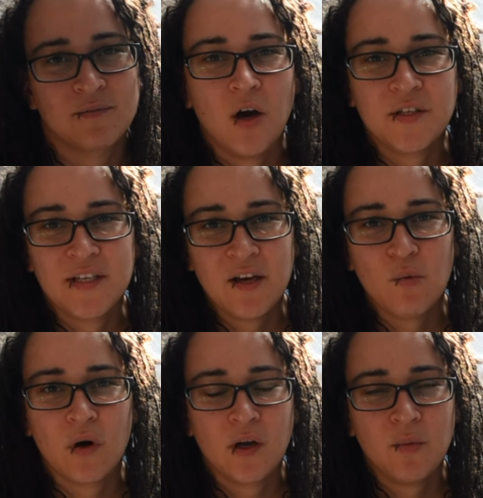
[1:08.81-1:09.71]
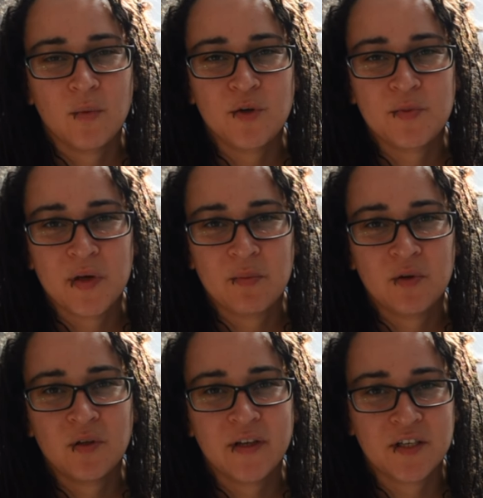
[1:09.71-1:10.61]
On day one, most
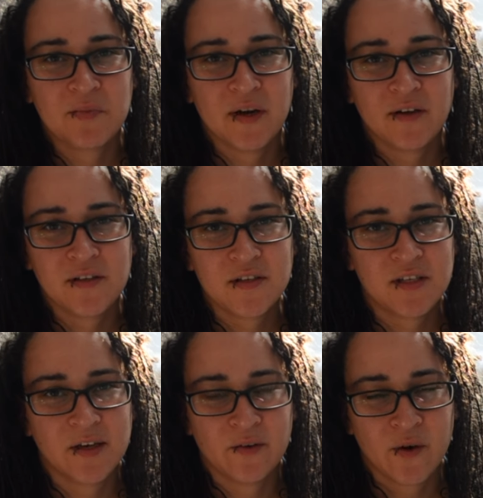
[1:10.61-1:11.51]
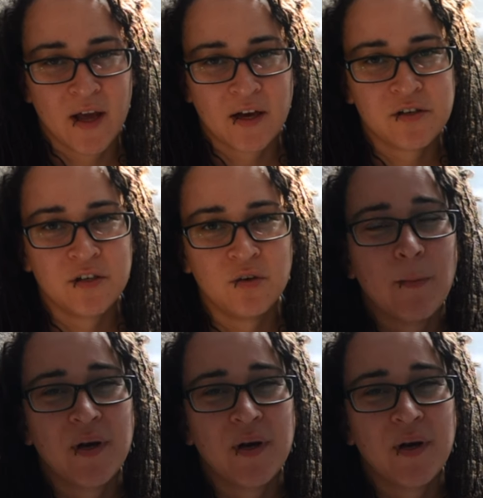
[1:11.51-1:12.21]
people experience a skin reaction,